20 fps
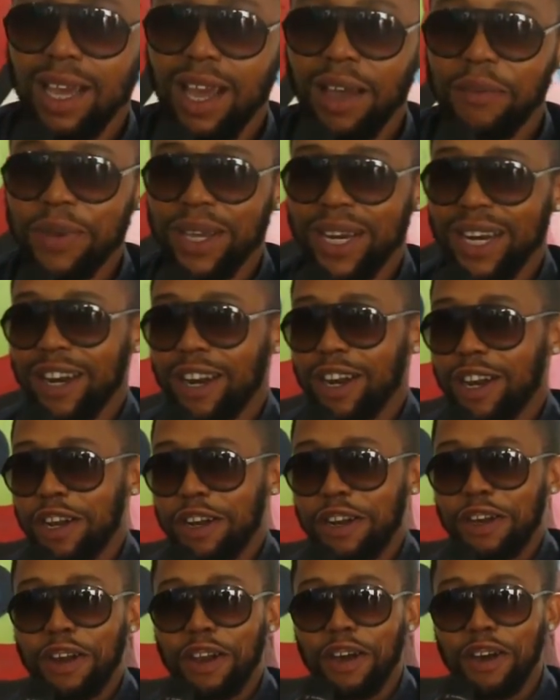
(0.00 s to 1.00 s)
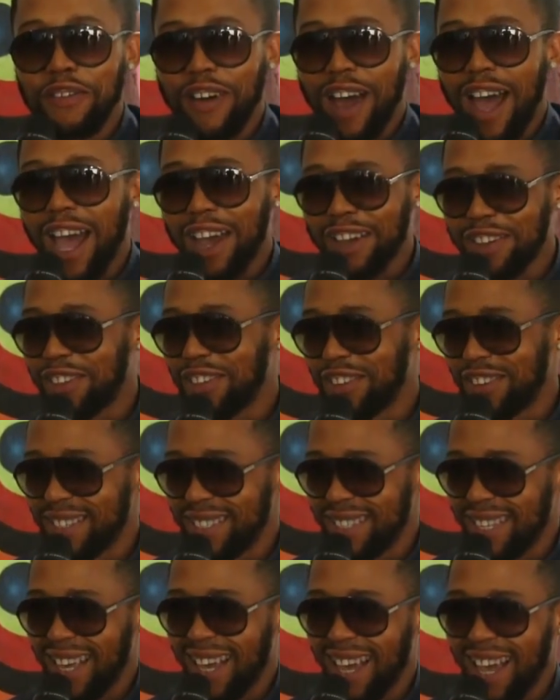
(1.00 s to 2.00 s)
I mean, there are a lot of
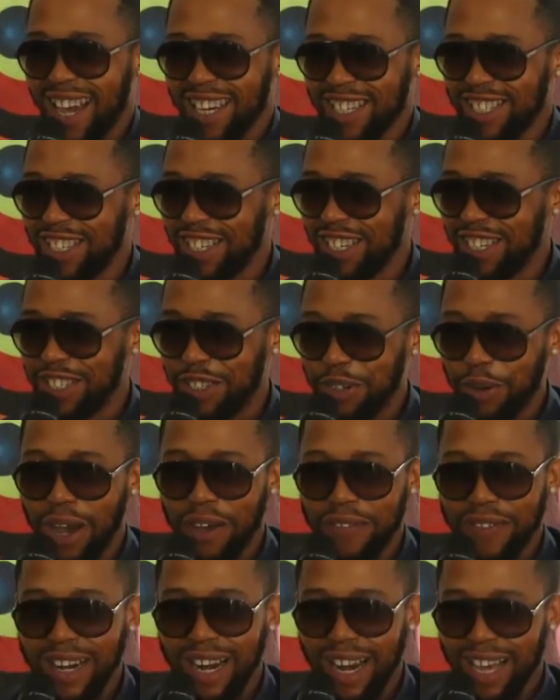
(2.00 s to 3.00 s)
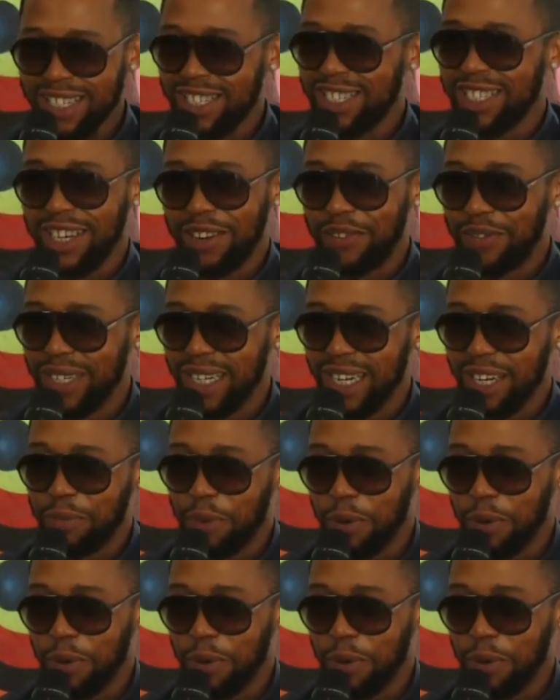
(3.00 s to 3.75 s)
actors that actually do have clashes every day,